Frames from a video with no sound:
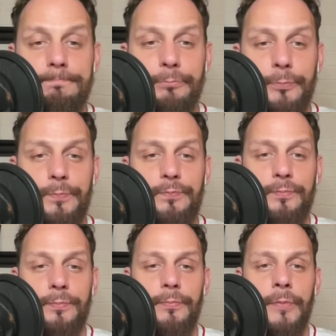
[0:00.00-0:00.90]

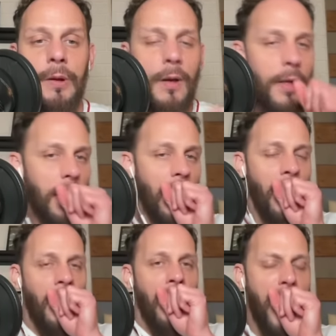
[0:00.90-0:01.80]

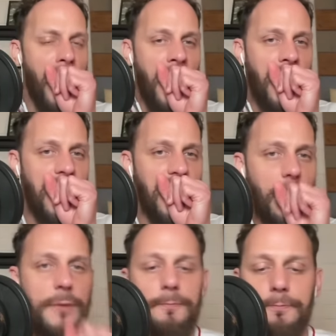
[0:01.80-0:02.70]

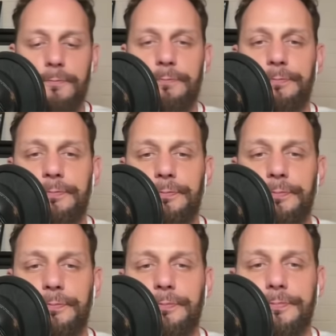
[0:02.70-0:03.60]

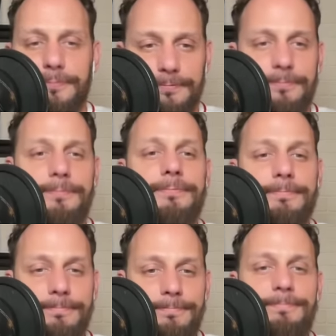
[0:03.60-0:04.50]

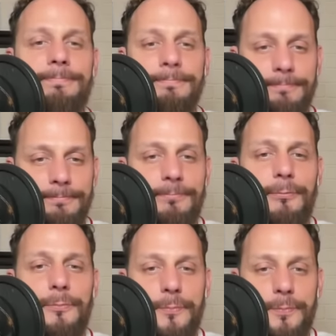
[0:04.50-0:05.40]

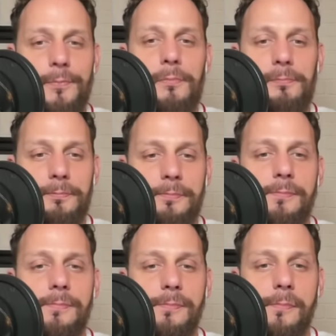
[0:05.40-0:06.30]

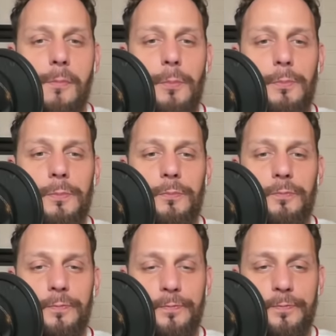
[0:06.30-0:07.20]

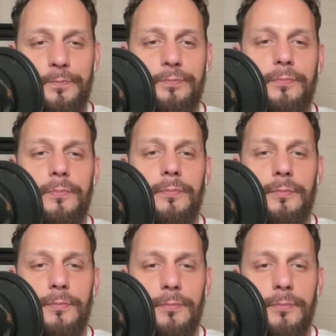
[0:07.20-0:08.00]
The person shown says nothing.